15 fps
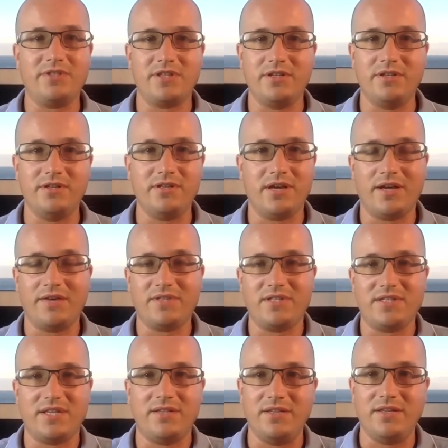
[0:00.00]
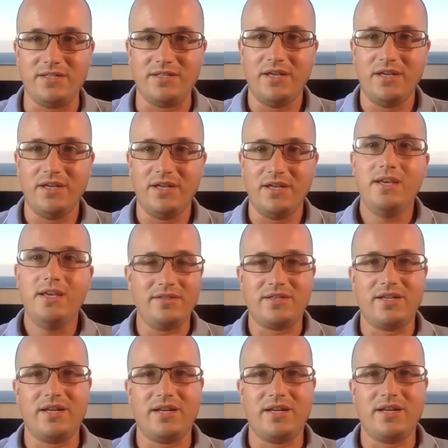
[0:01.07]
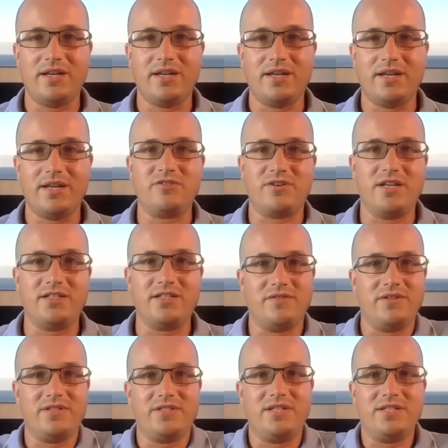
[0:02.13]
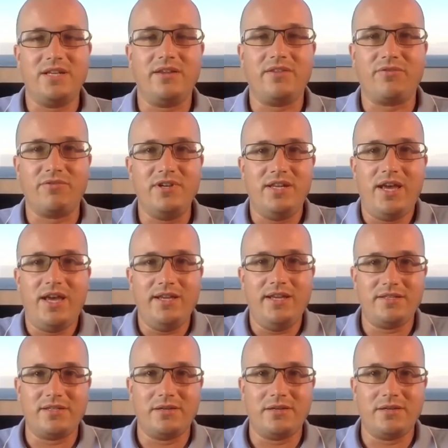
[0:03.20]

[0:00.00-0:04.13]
So you don't have to send these international bank transfers that take 3 days.